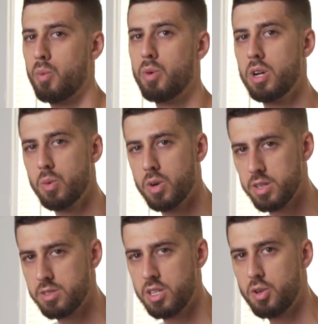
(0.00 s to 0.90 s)

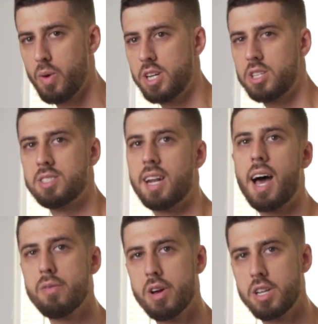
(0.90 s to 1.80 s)
real-world situations that
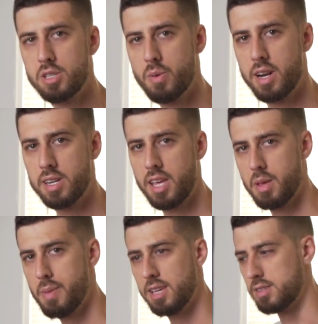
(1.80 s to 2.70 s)
I run into on a
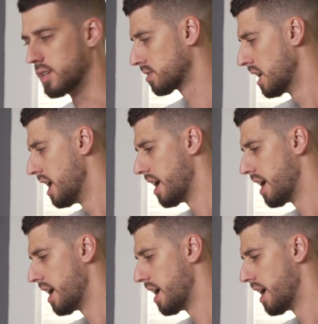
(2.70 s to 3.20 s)
daily basis.